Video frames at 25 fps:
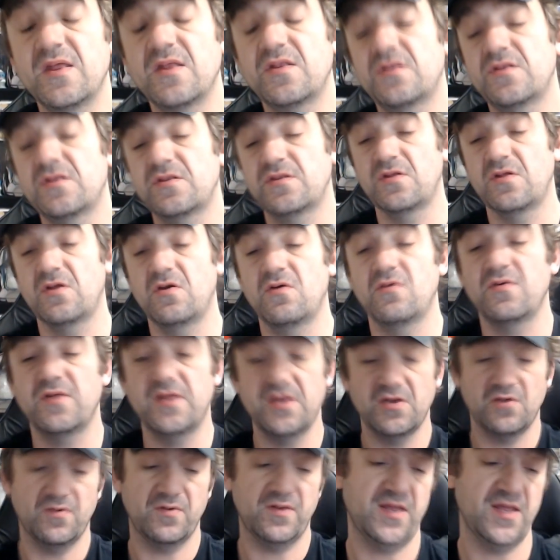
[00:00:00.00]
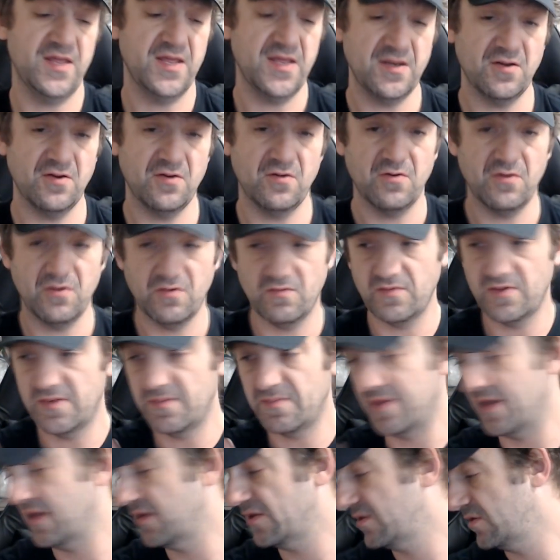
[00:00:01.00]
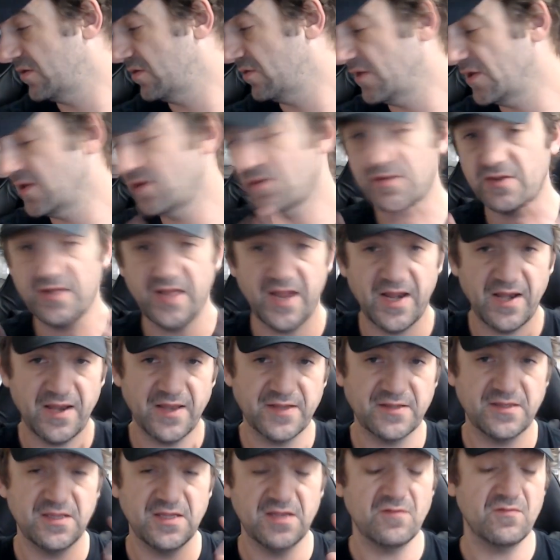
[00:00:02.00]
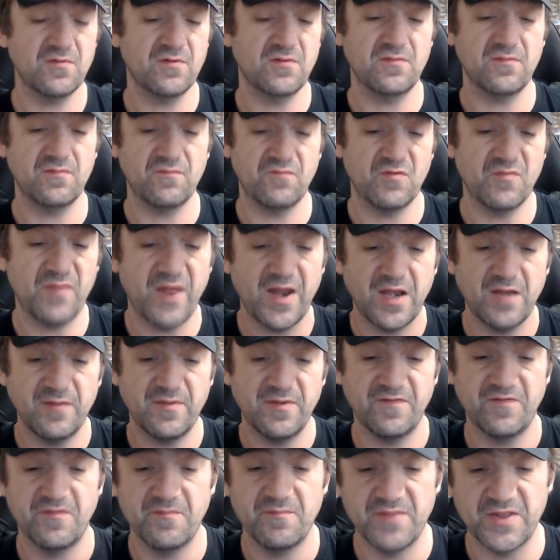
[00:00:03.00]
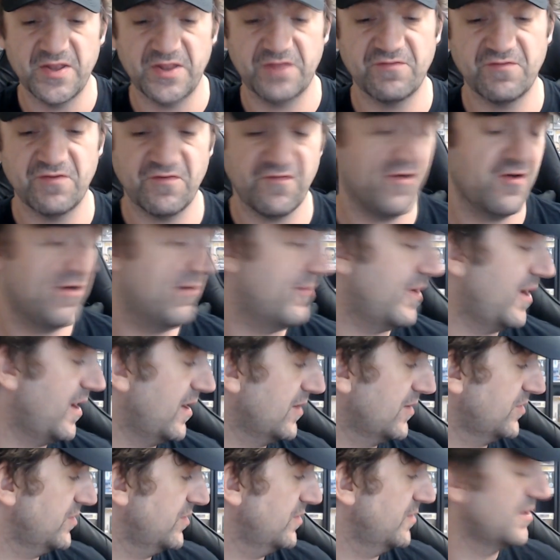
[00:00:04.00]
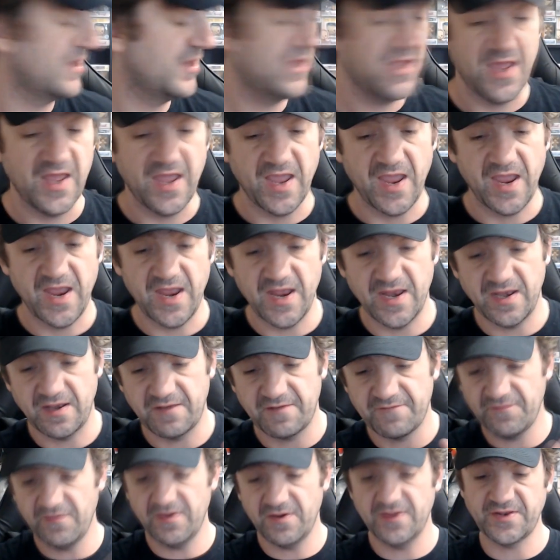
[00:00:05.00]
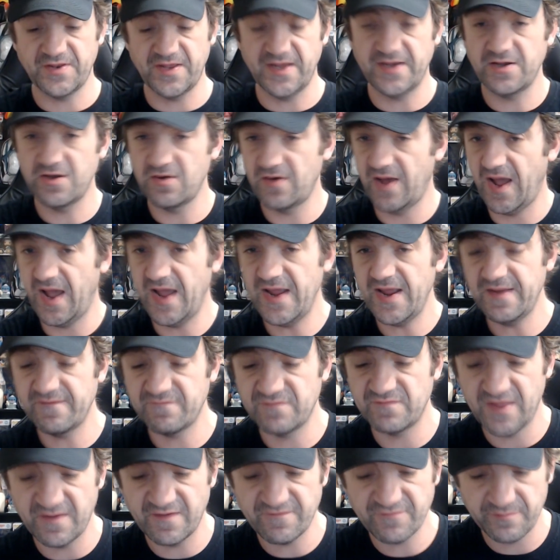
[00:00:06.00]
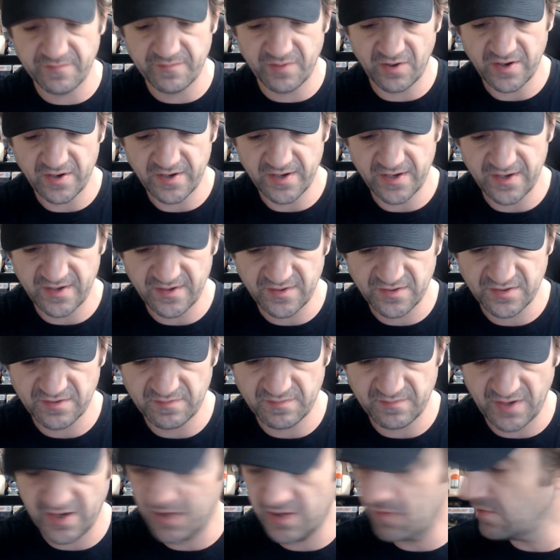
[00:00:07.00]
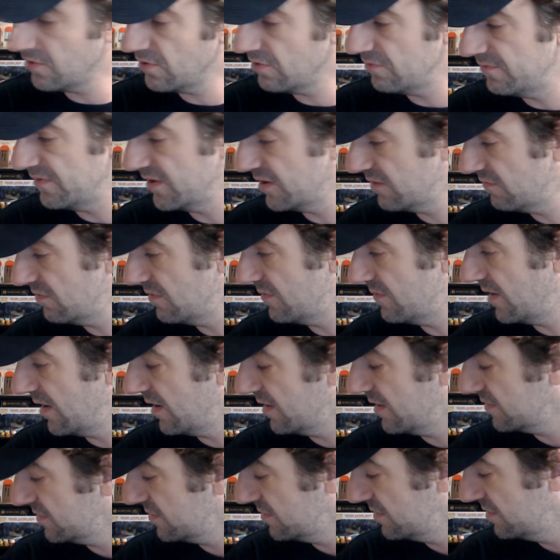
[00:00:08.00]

So either we hit or we miss. So these are kind of like, these were reminding me of the Mystery Grail boxes. And as far as I know, I have never bought a Smeye World mystery box.